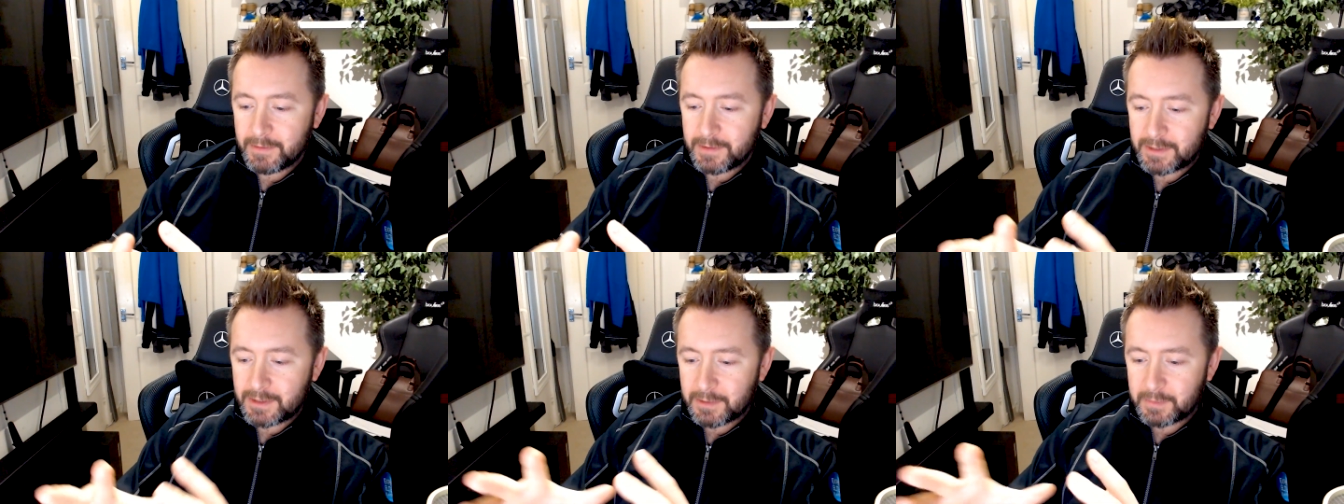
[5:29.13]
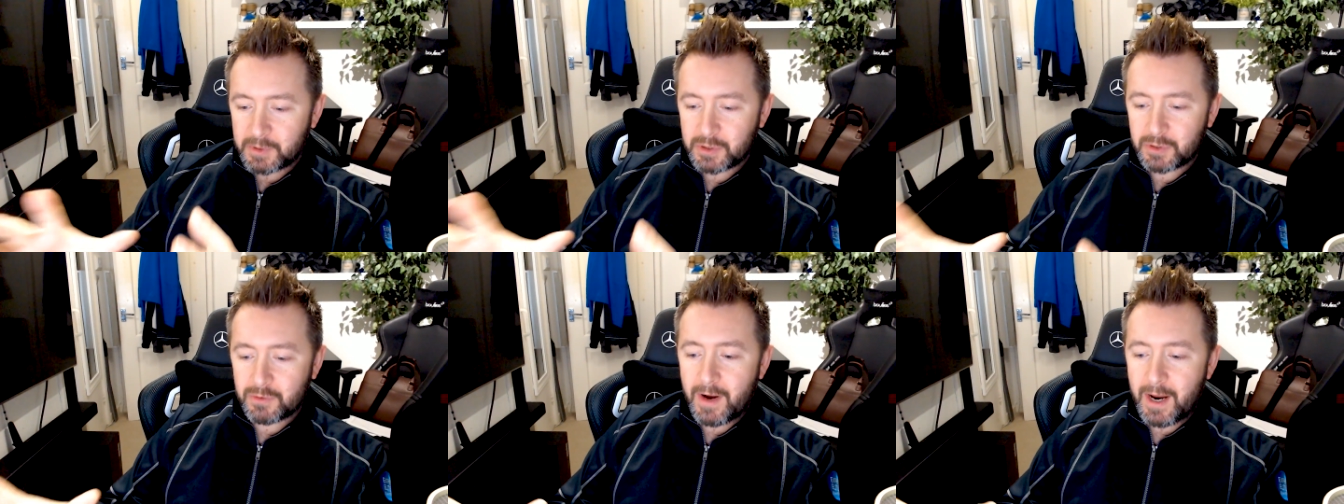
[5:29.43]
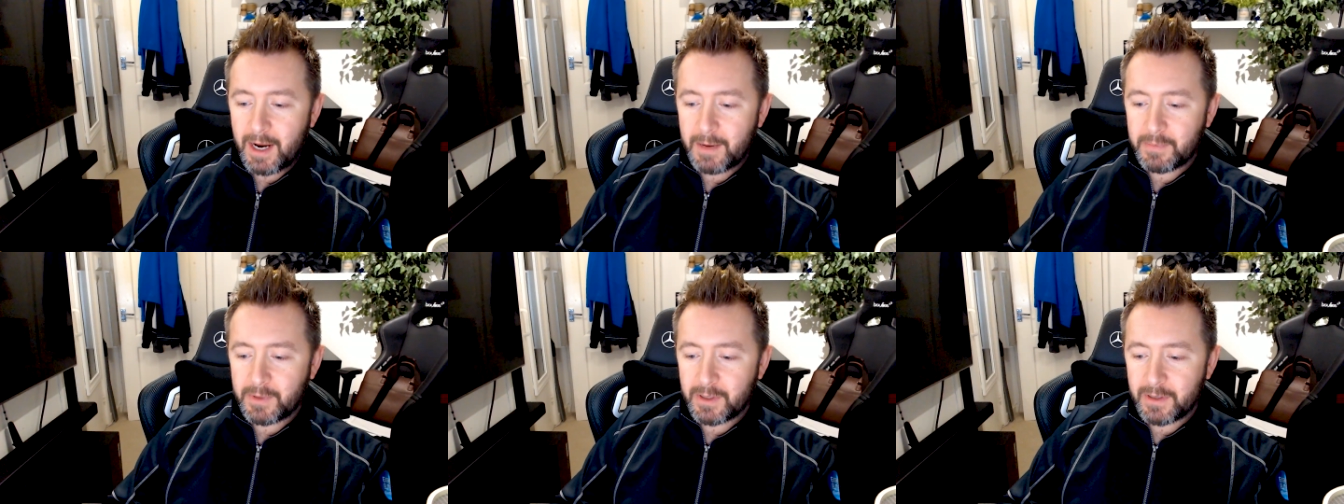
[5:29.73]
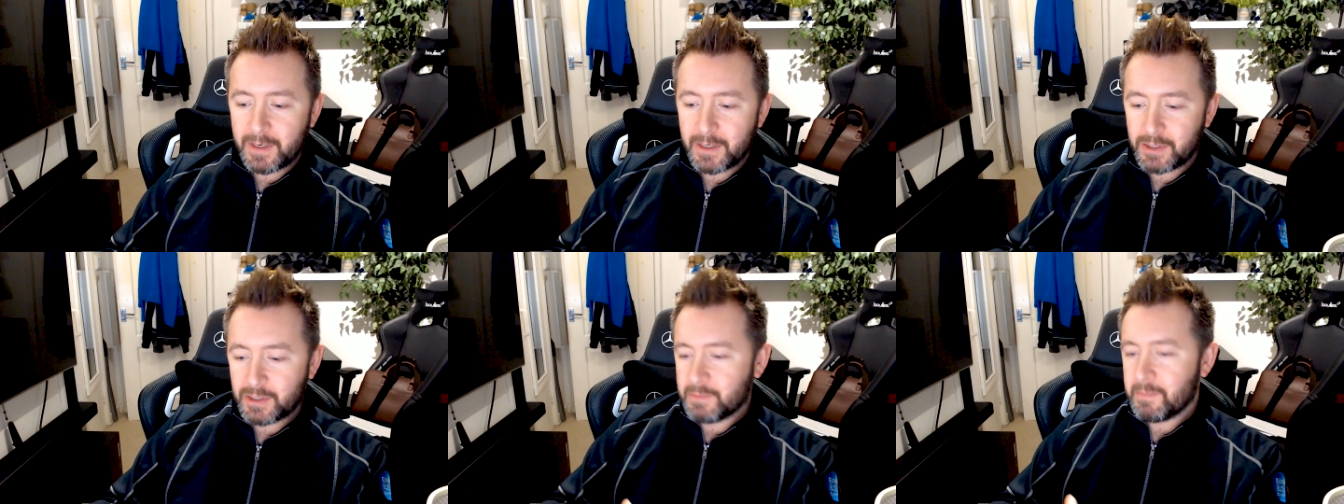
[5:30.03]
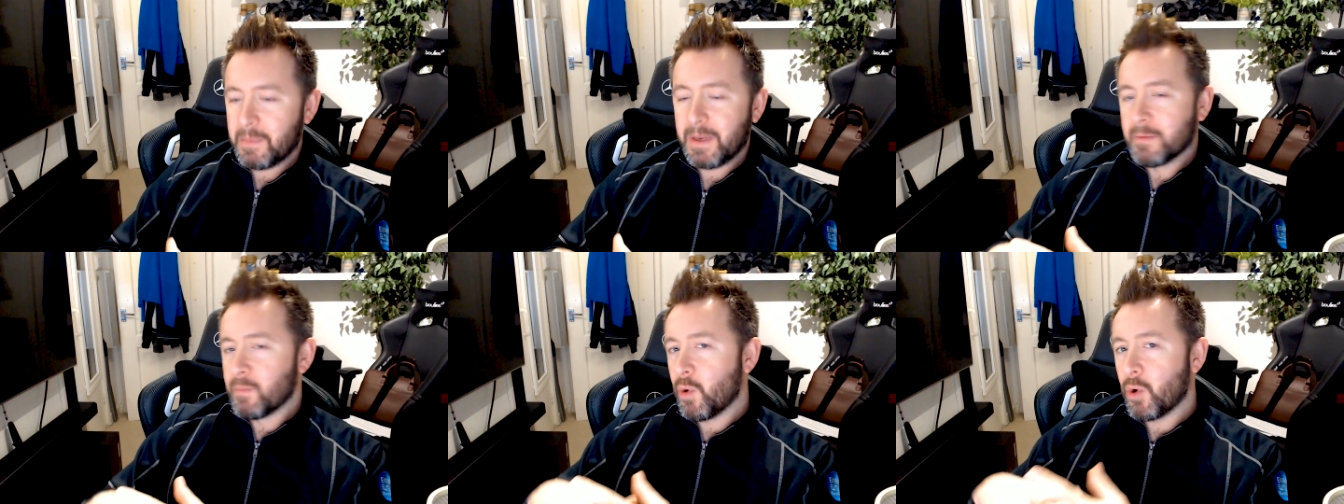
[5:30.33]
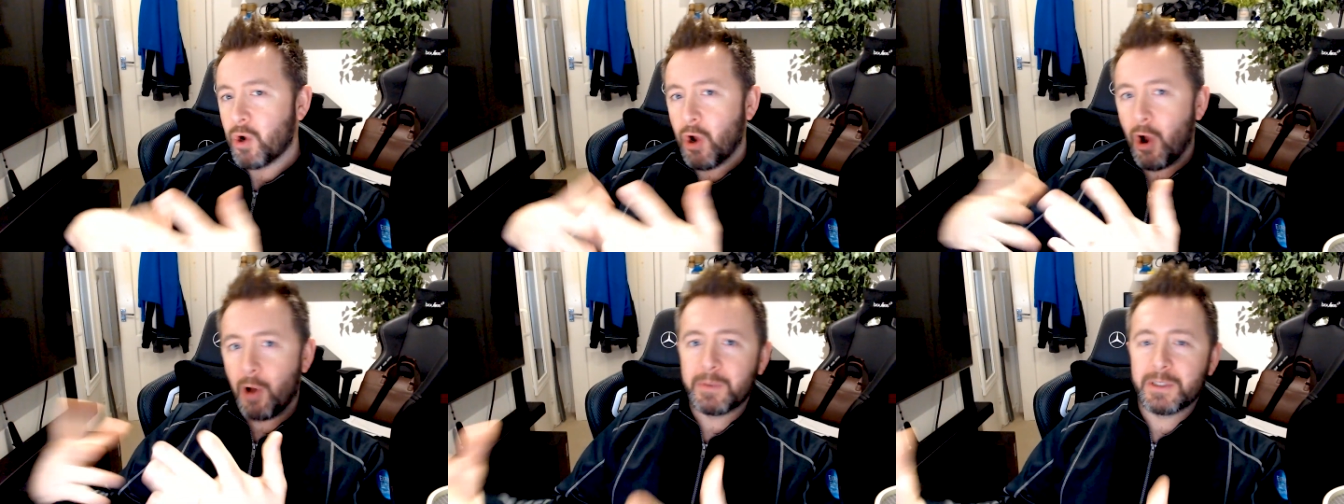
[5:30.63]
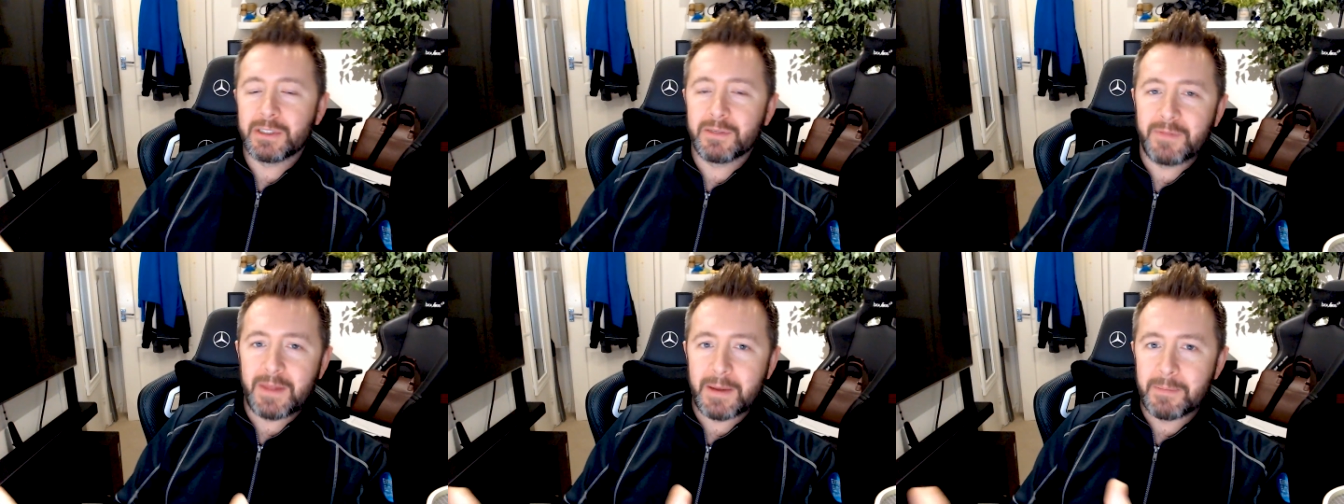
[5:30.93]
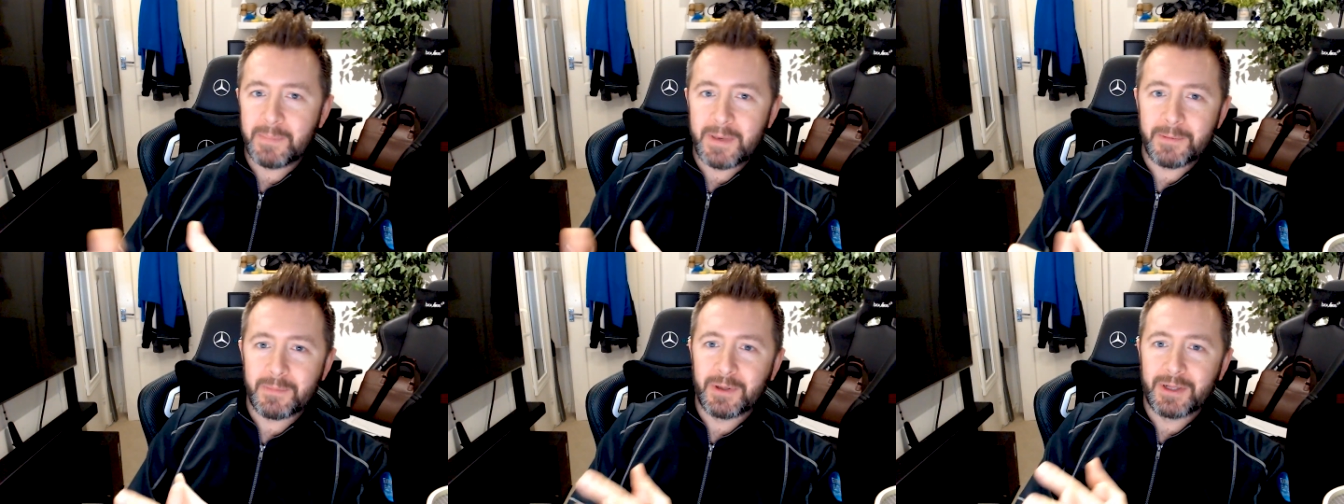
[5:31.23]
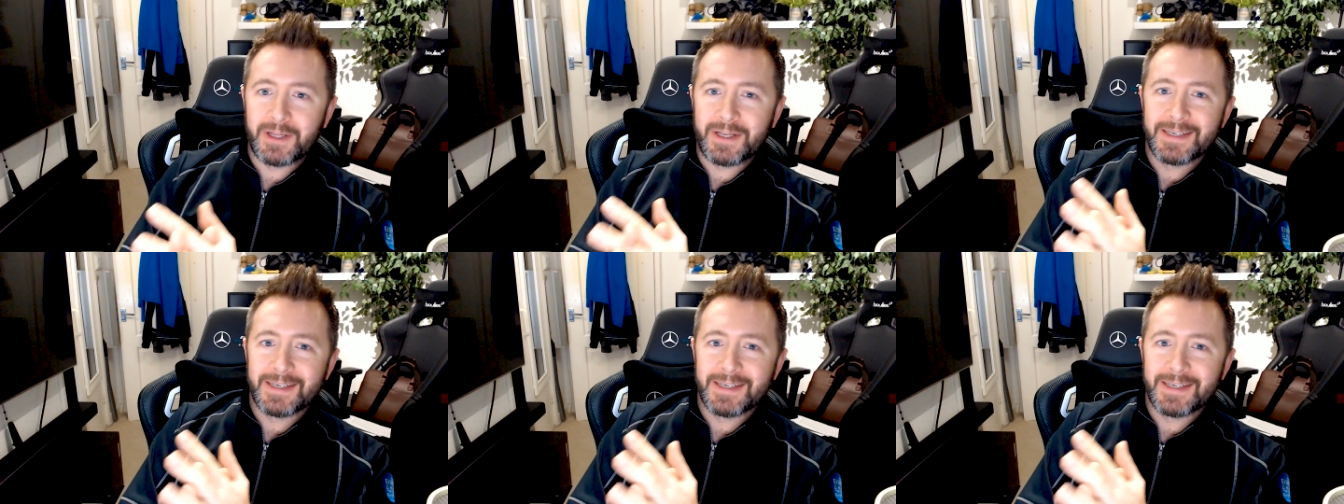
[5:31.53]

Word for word: subscribed and then just make more copies of them people,